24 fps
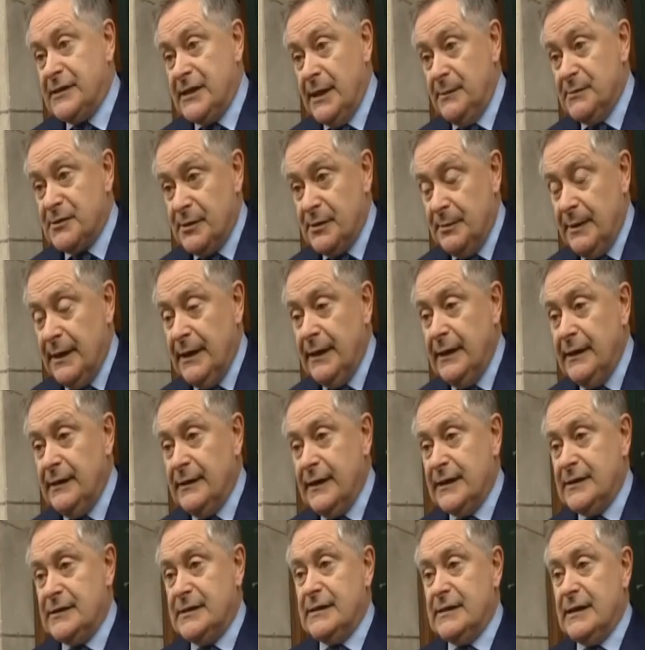It seems to
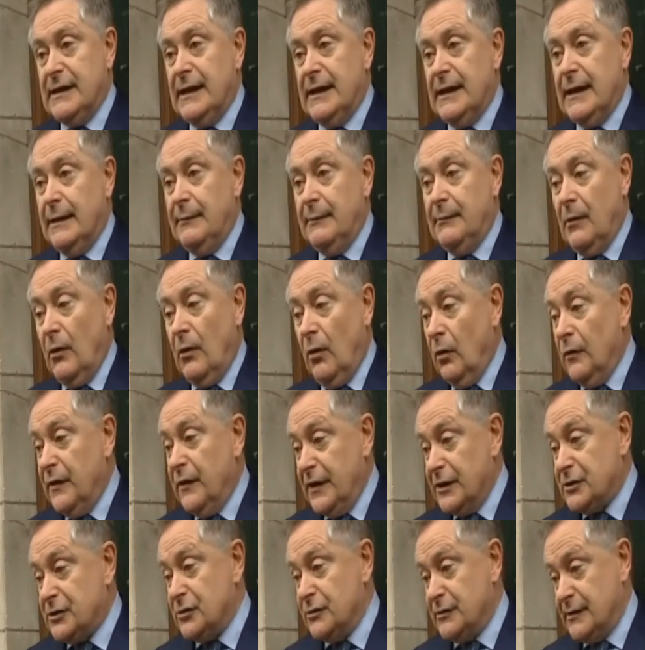me that
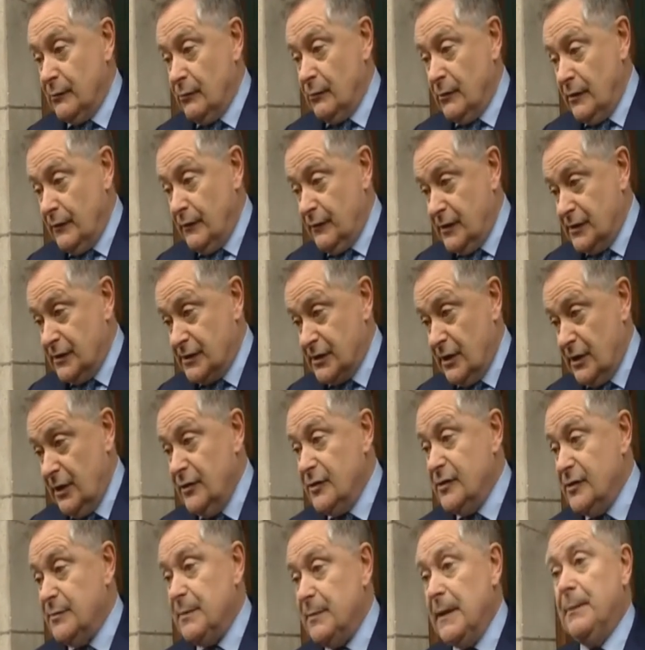all the issues that were of
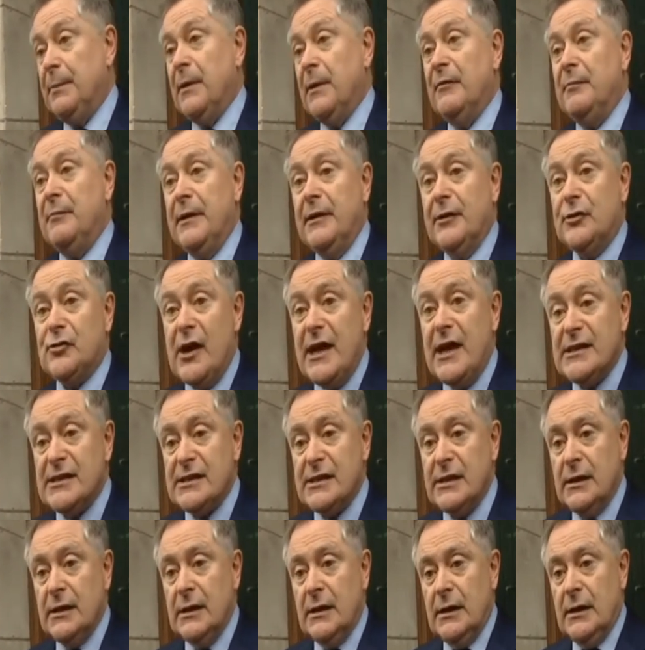concern to people have been
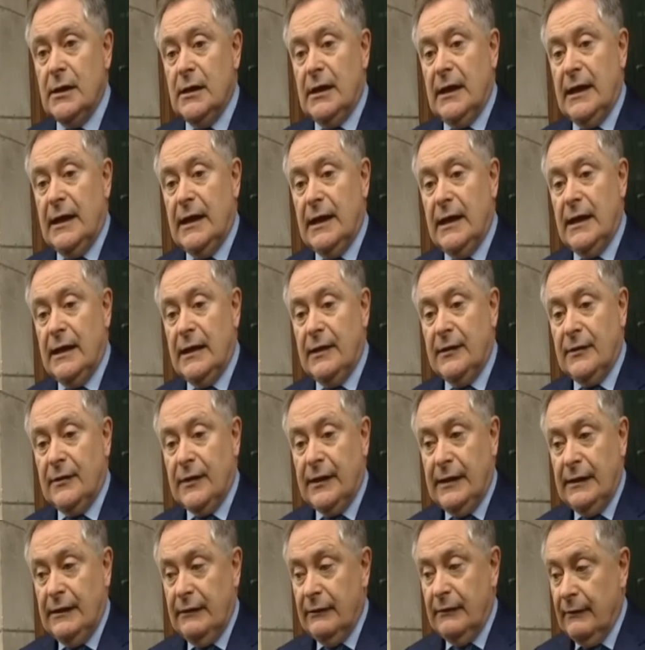addressed.
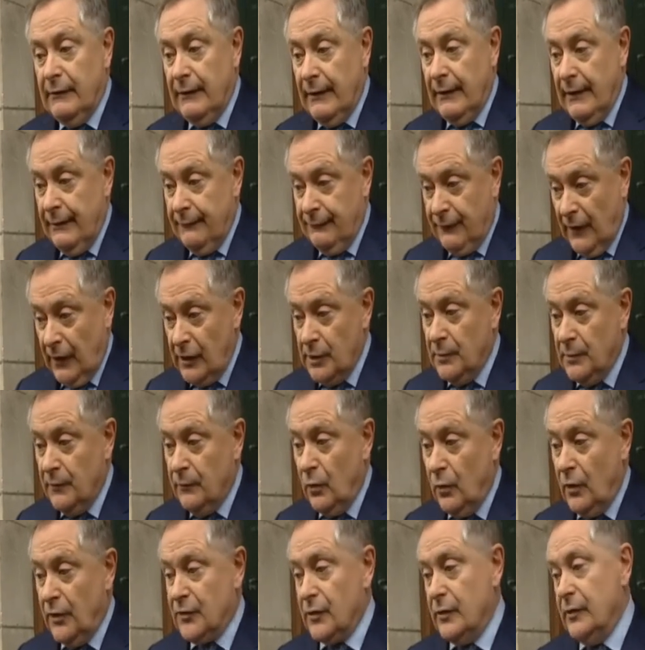The volume
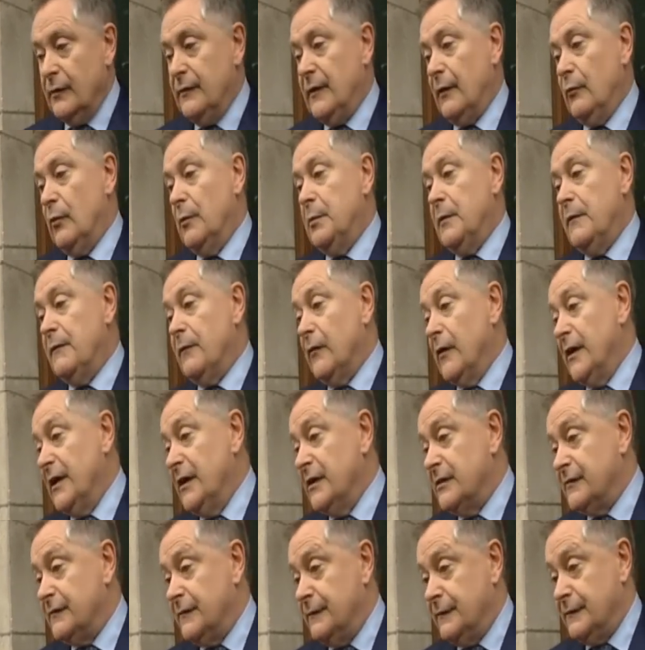of water that would be
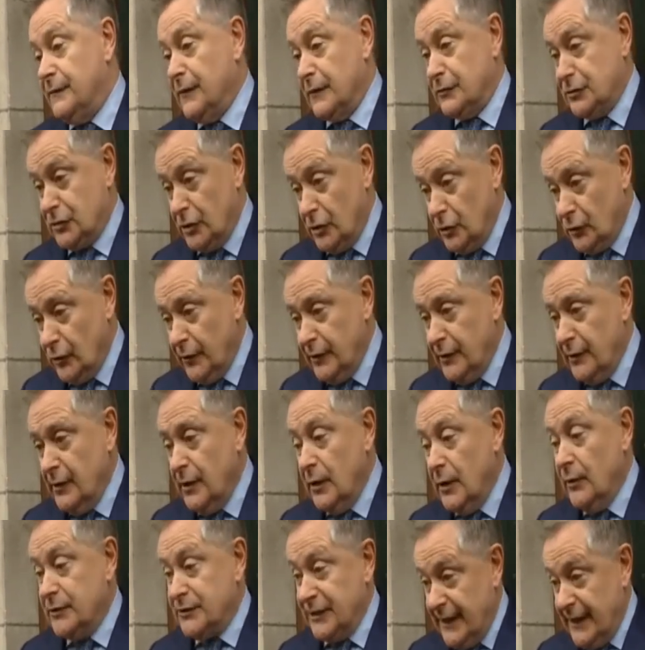free for children,
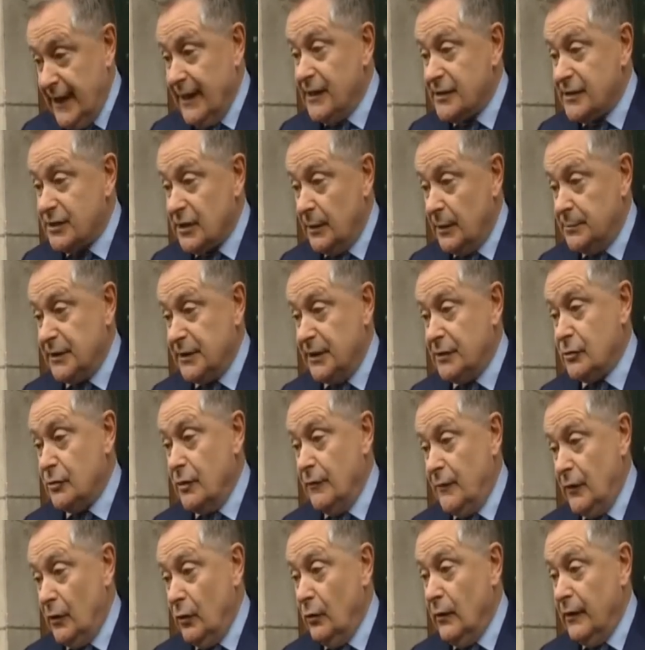which again is subject
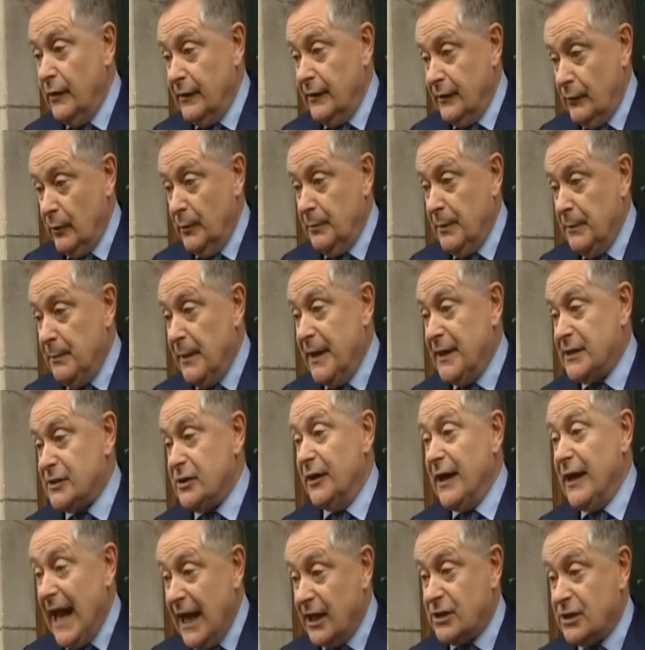to review, and it will be
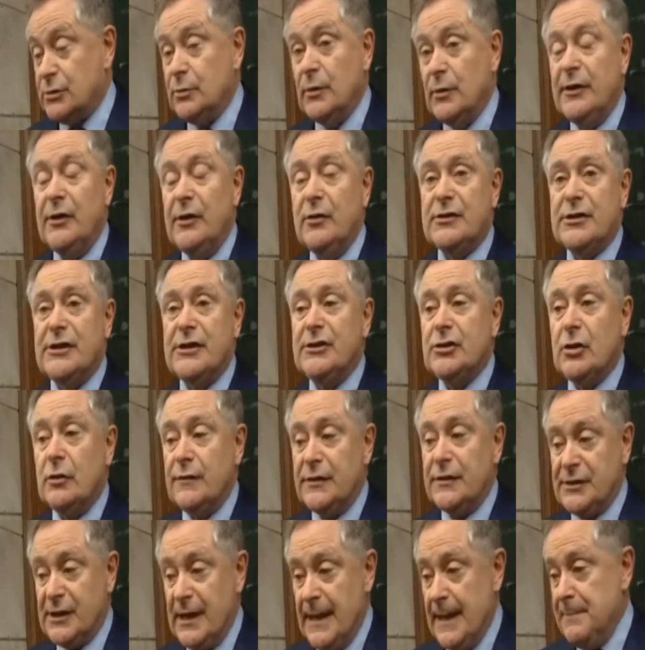based on actual usage
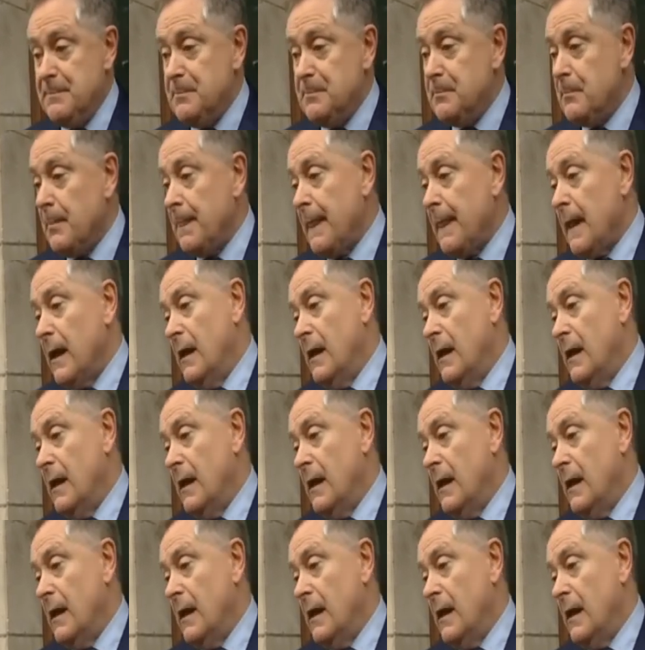over time.